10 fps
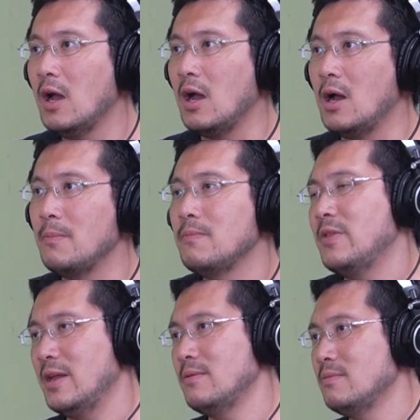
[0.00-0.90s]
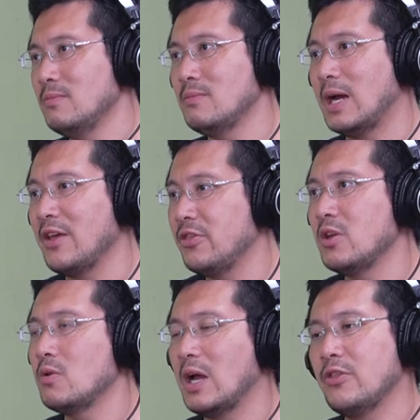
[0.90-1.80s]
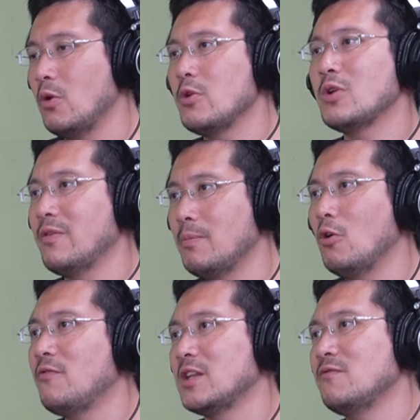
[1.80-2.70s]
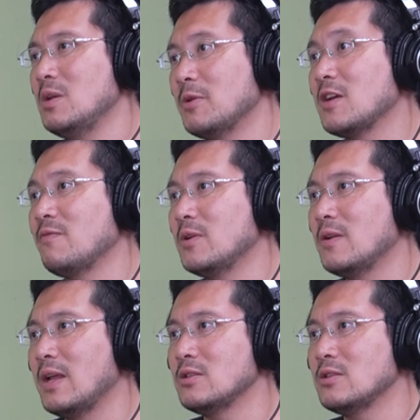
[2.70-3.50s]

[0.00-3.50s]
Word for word: um, then I think I thought we could have a more effective team in the government.